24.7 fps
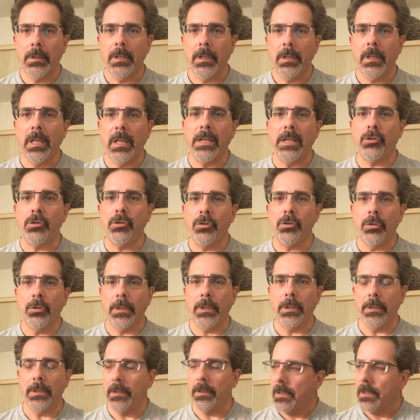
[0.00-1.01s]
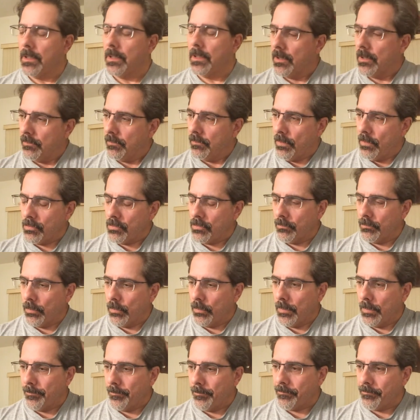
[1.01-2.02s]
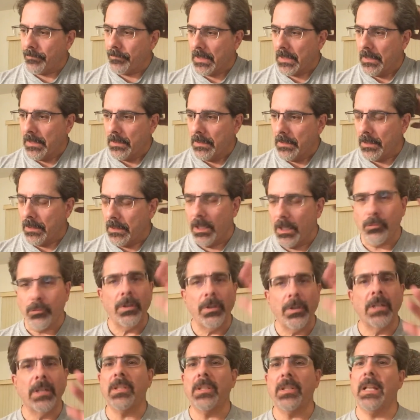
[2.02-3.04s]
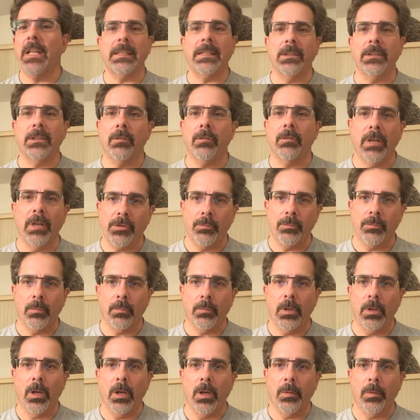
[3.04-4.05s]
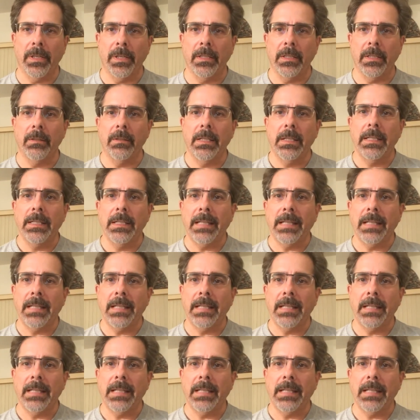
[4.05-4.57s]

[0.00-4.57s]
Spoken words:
They should. First of all, the country doesn't like the direction we're going in.